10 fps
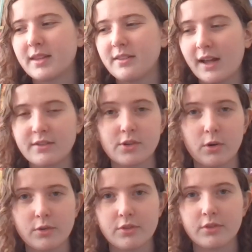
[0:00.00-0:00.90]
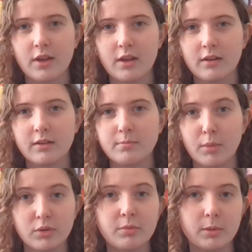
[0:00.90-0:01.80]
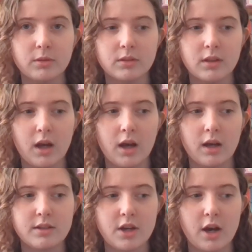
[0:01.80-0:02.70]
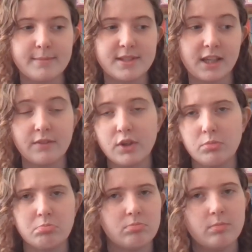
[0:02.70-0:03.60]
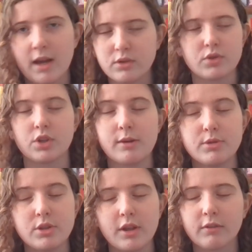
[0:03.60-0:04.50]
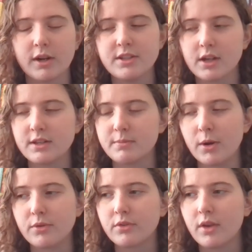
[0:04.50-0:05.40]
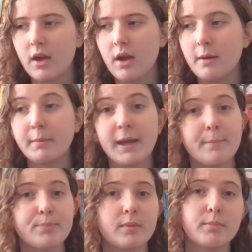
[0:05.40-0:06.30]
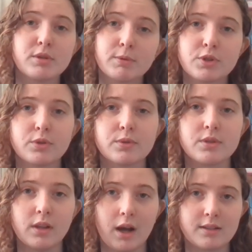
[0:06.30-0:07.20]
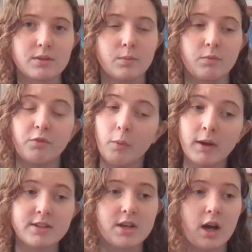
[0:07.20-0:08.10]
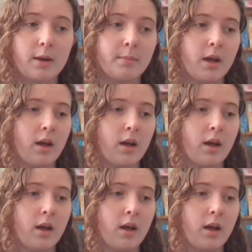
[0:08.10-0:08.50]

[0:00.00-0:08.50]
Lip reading: that's across multiple terms to give you extra time to do that writing, I suppose. But yeah, most modules last for one term,